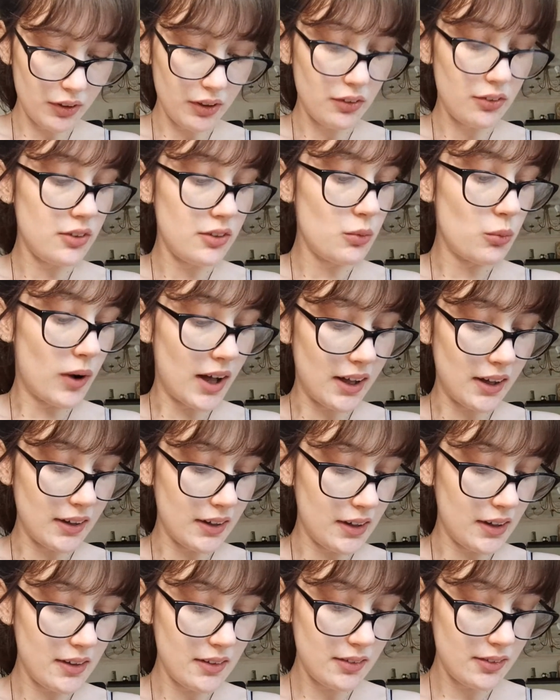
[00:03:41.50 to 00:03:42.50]
really see what
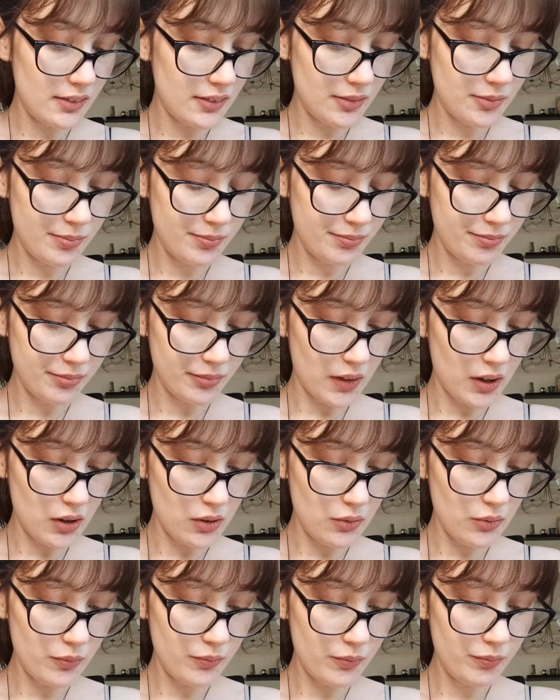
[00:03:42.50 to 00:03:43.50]
eyes though.